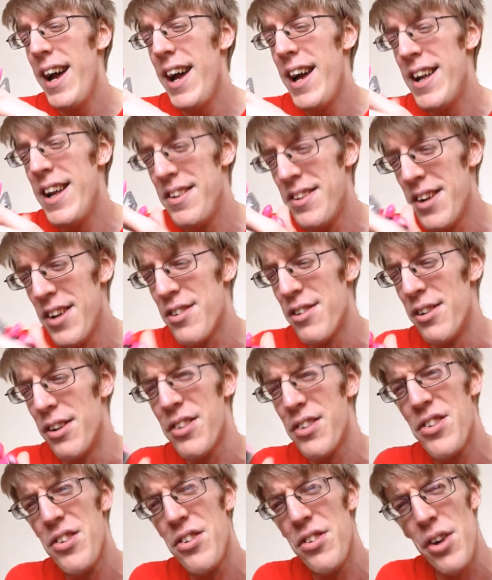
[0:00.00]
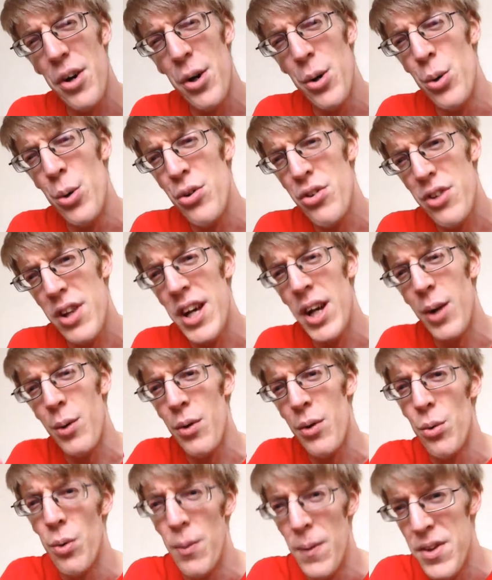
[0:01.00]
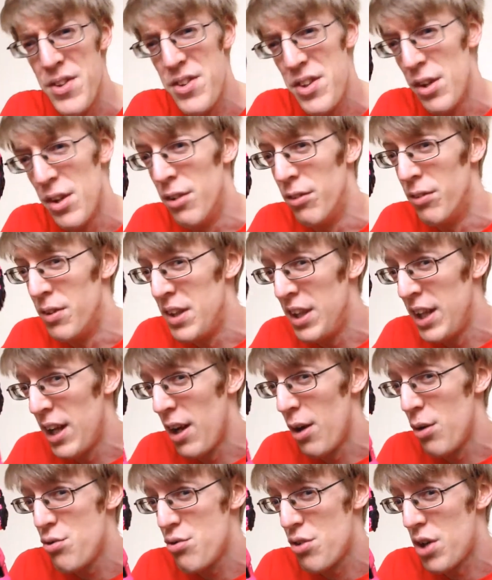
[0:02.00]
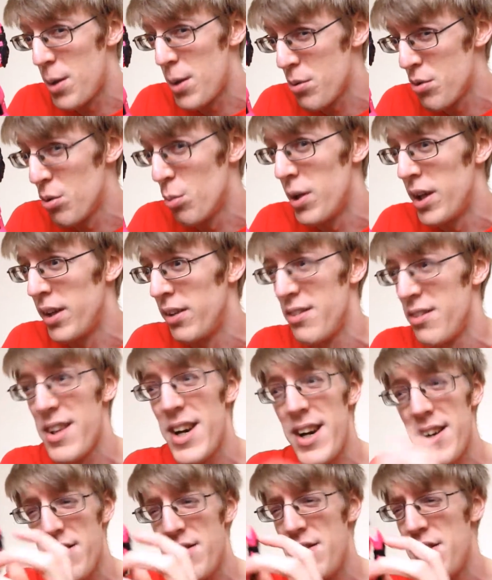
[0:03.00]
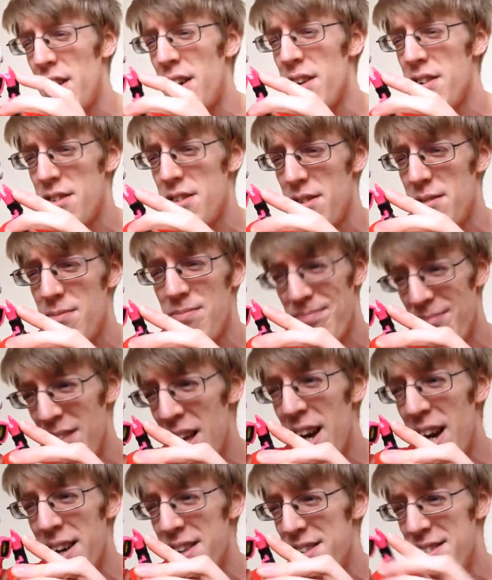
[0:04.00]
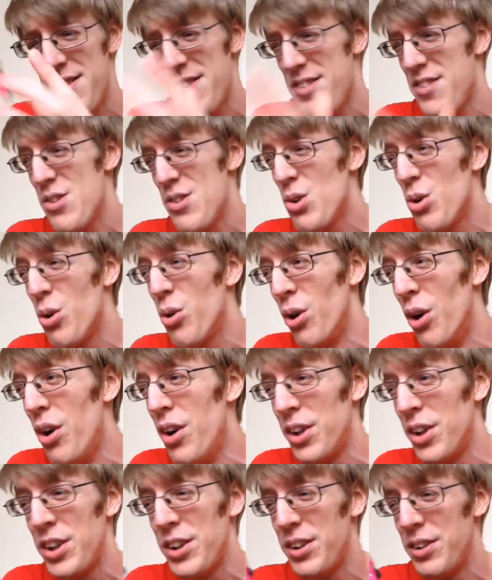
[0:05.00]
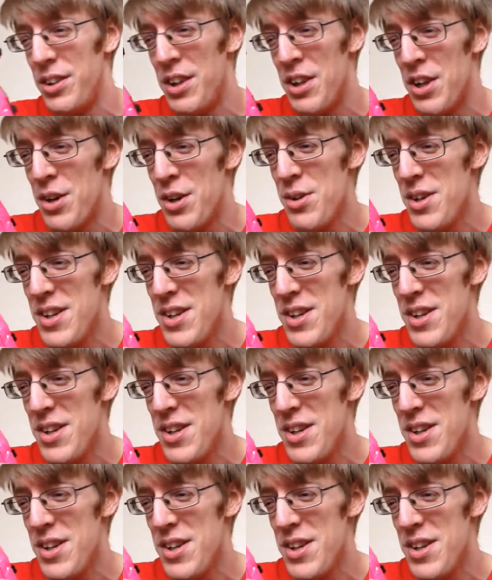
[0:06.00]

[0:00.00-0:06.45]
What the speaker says: it does look so slick with all the silver and the yellow stripes on the wings. That's just, yeah, it's just a good look, you know?